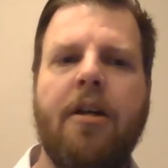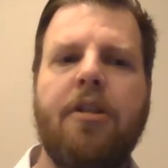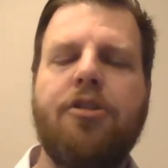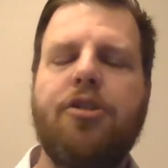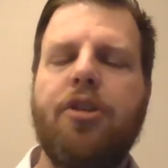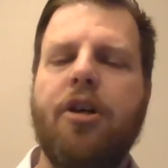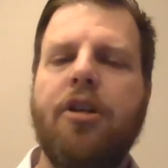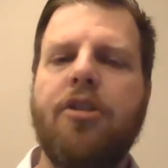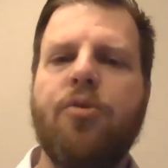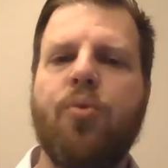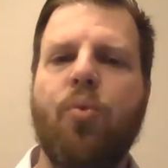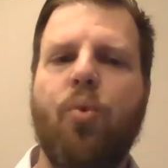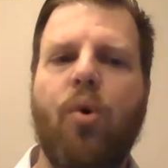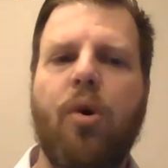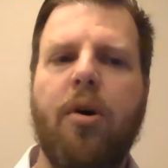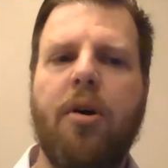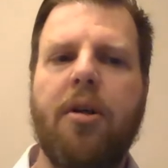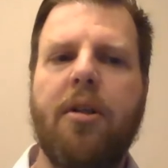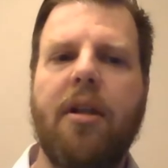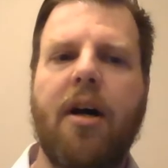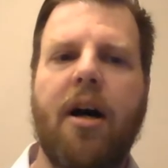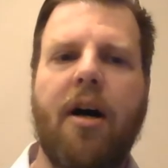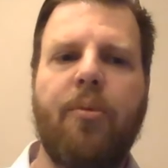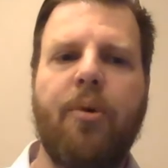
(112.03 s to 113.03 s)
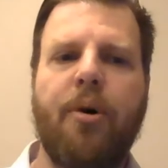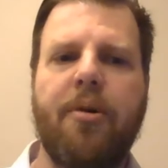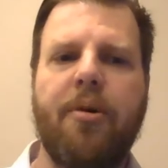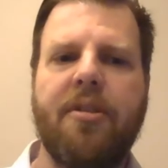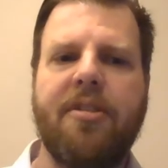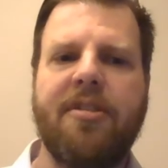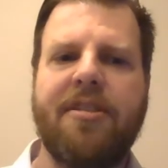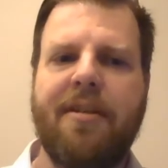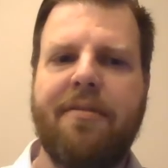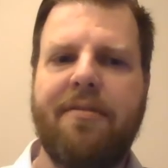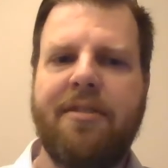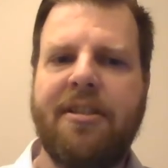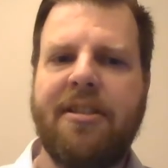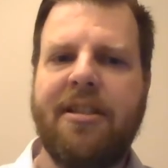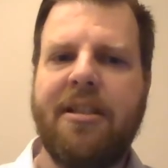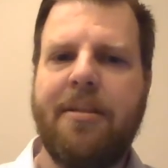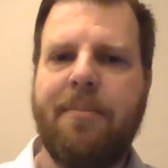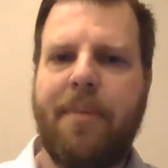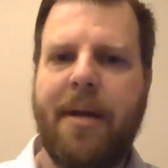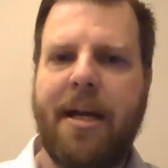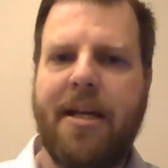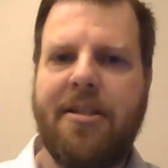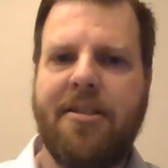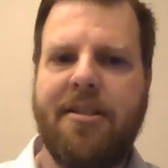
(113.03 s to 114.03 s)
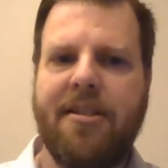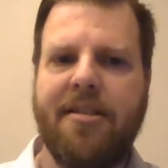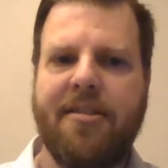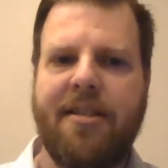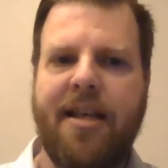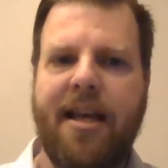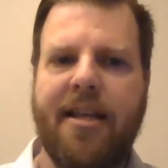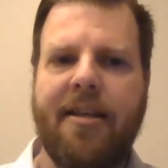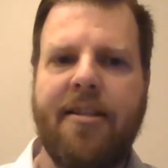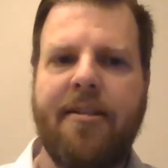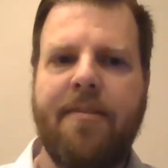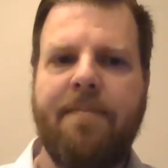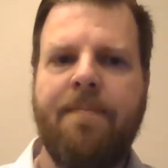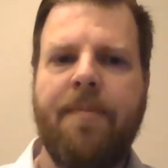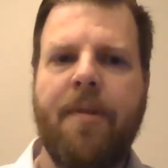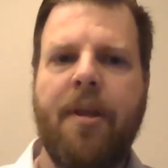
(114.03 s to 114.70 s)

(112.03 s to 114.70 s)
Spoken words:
Judge Wardlaw wrote a 17-page dissent